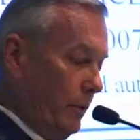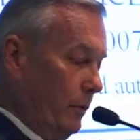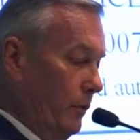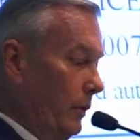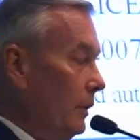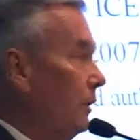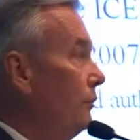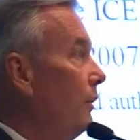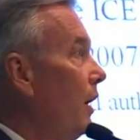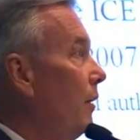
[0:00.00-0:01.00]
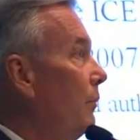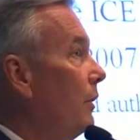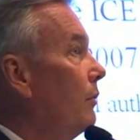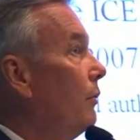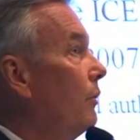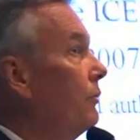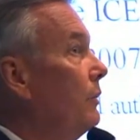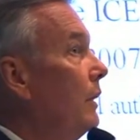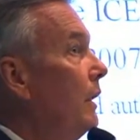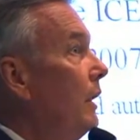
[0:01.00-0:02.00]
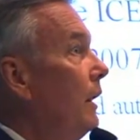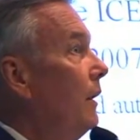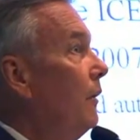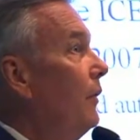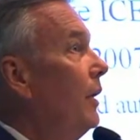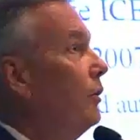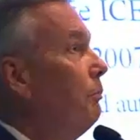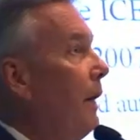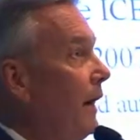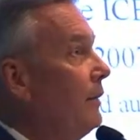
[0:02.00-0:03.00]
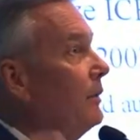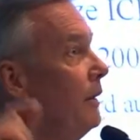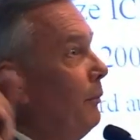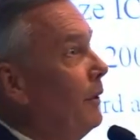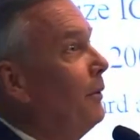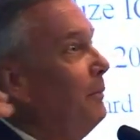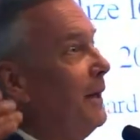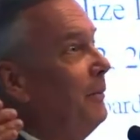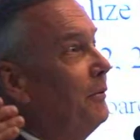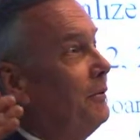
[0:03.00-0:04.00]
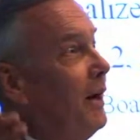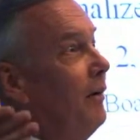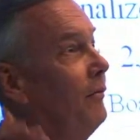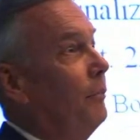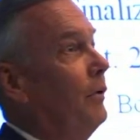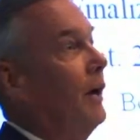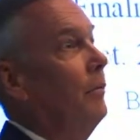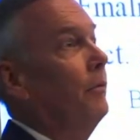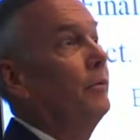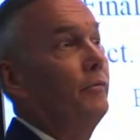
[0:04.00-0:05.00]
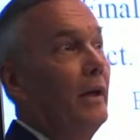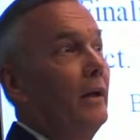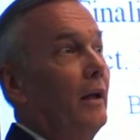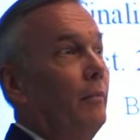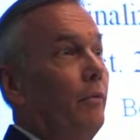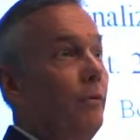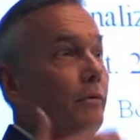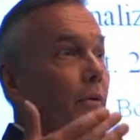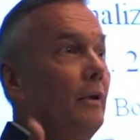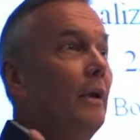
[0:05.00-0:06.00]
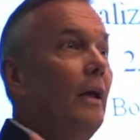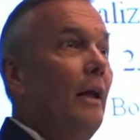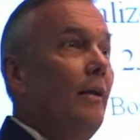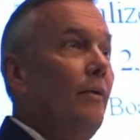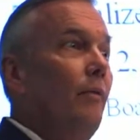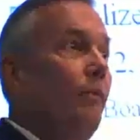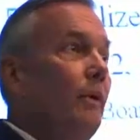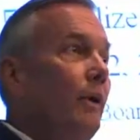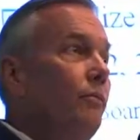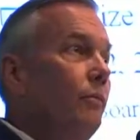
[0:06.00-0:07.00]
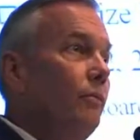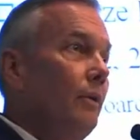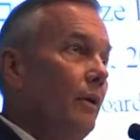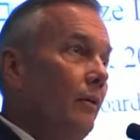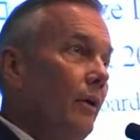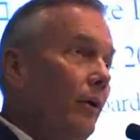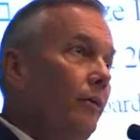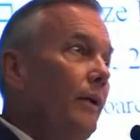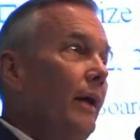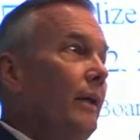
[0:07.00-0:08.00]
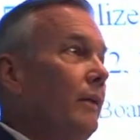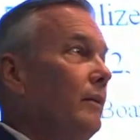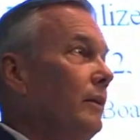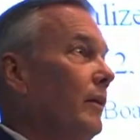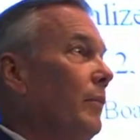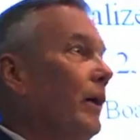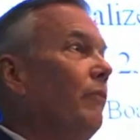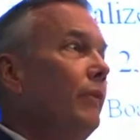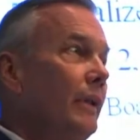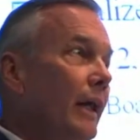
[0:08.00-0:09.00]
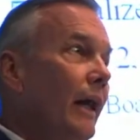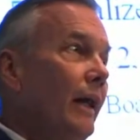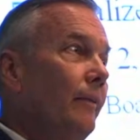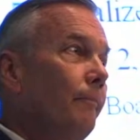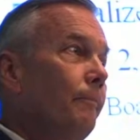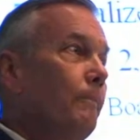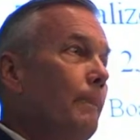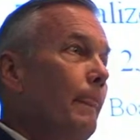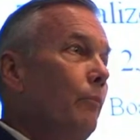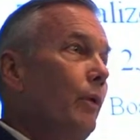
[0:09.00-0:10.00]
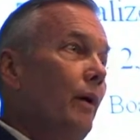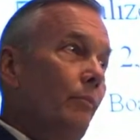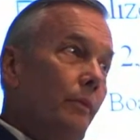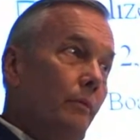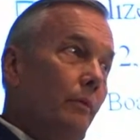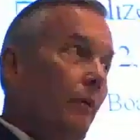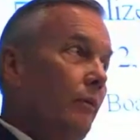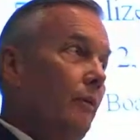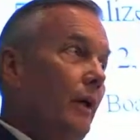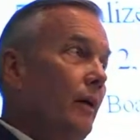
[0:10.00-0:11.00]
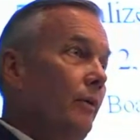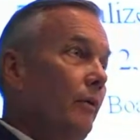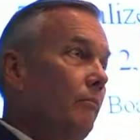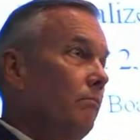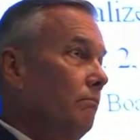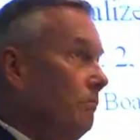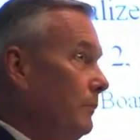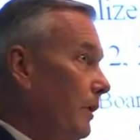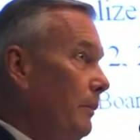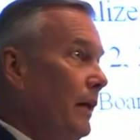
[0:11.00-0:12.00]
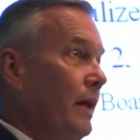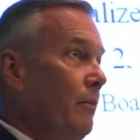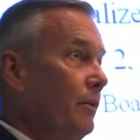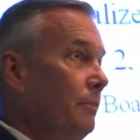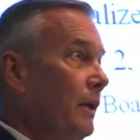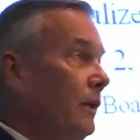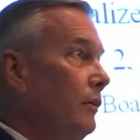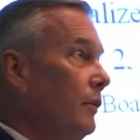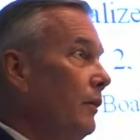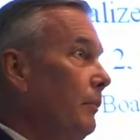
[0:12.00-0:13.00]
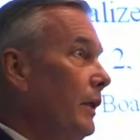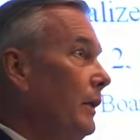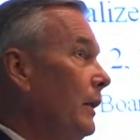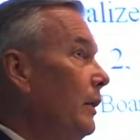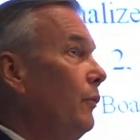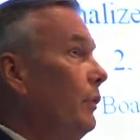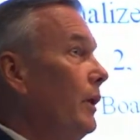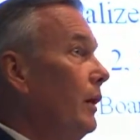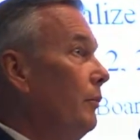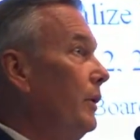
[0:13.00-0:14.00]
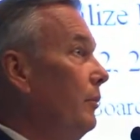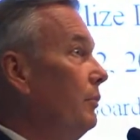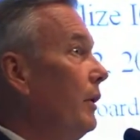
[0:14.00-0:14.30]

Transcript: we're doing a good job because uh, they expect that we're going to be able to solve the problems of day laborers and, and different issues that are irritating them every day. But I'm here to tell you, no matter how much money you give me, we're not going to be able to